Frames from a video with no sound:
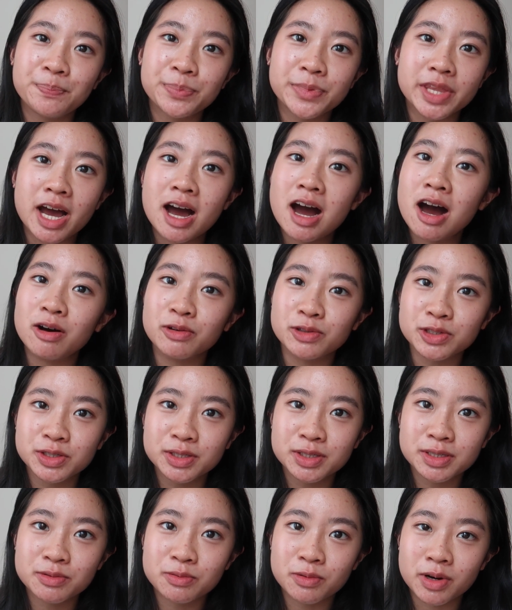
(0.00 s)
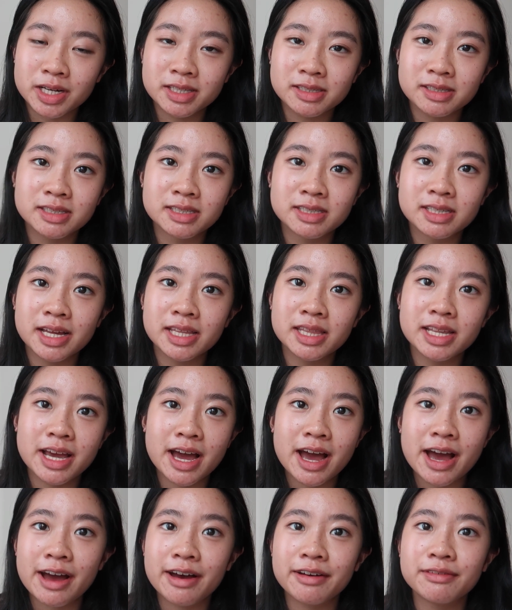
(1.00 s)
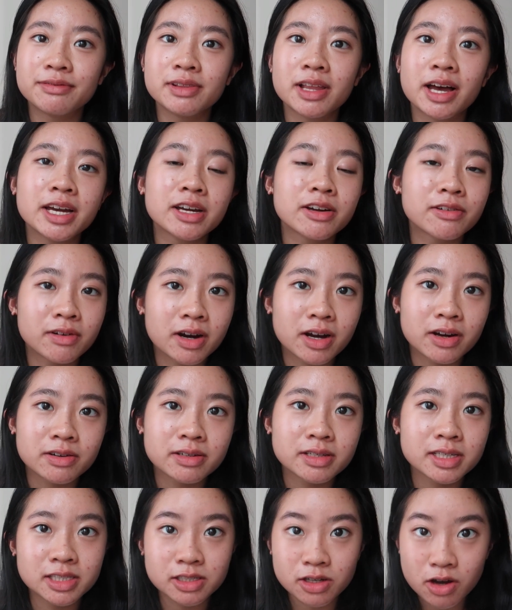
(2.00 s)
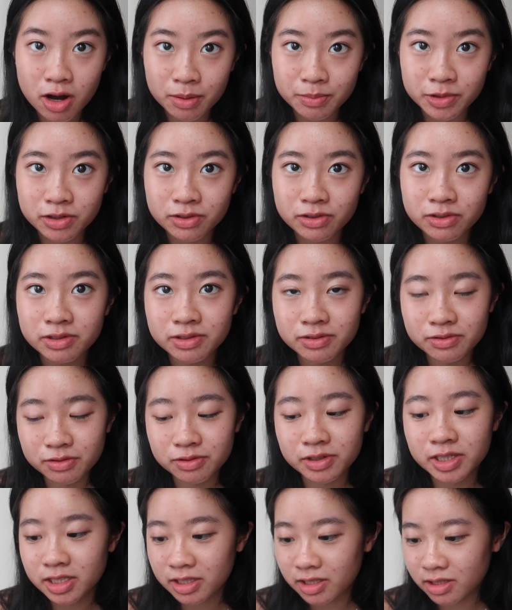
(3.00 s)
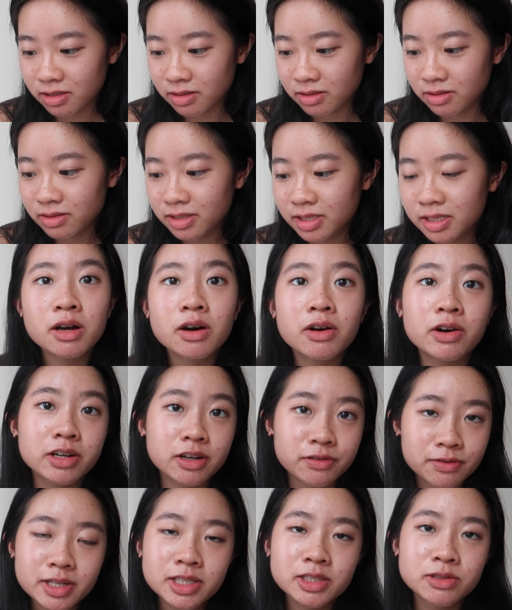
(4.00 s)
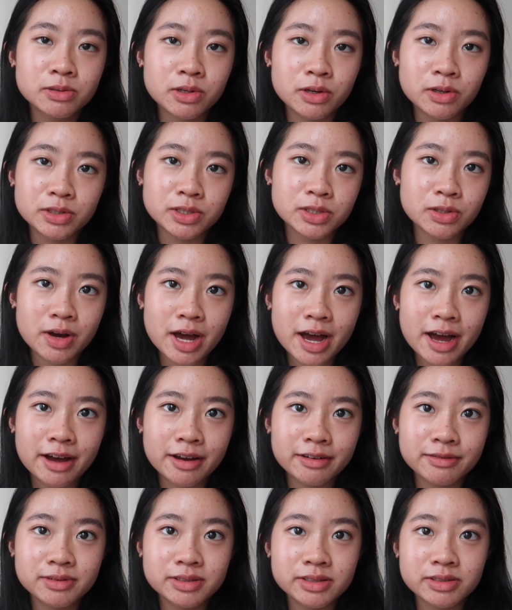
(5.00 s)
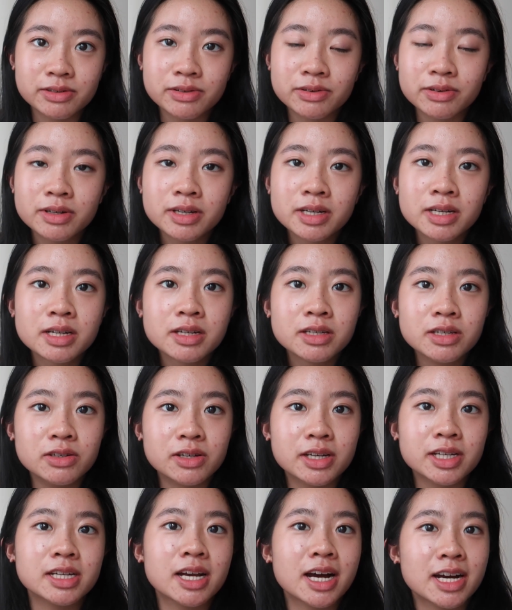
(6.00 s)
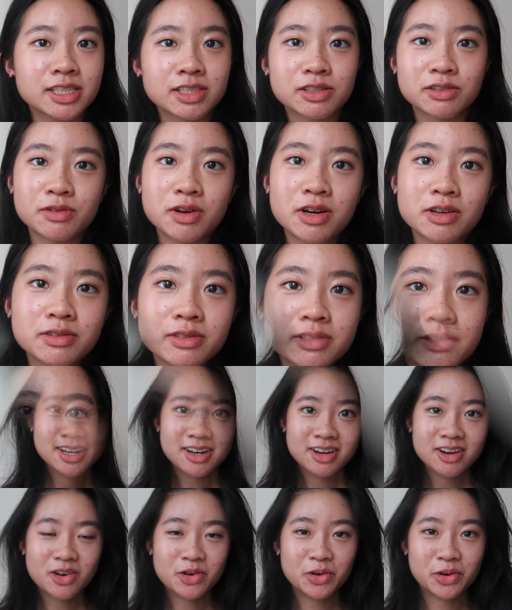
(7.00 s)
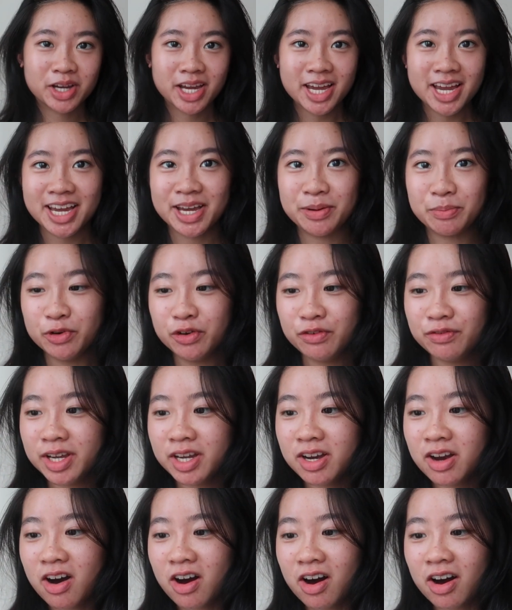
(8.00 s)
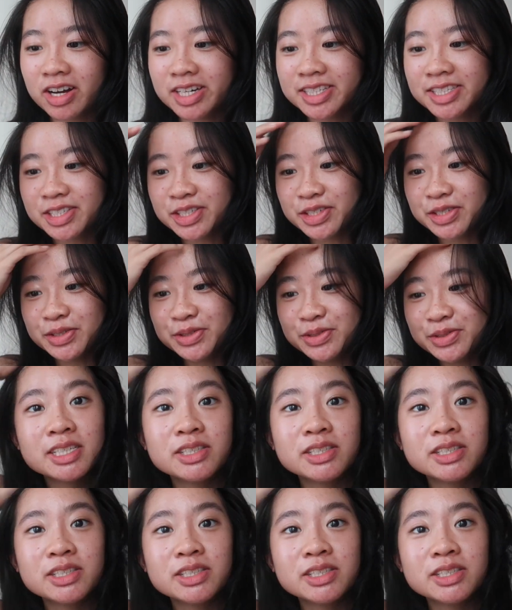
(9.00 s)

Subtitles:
the house ones that they have lying around. It's communal and free to use, or your friends will also have, so you can ask around. Okay, moving on to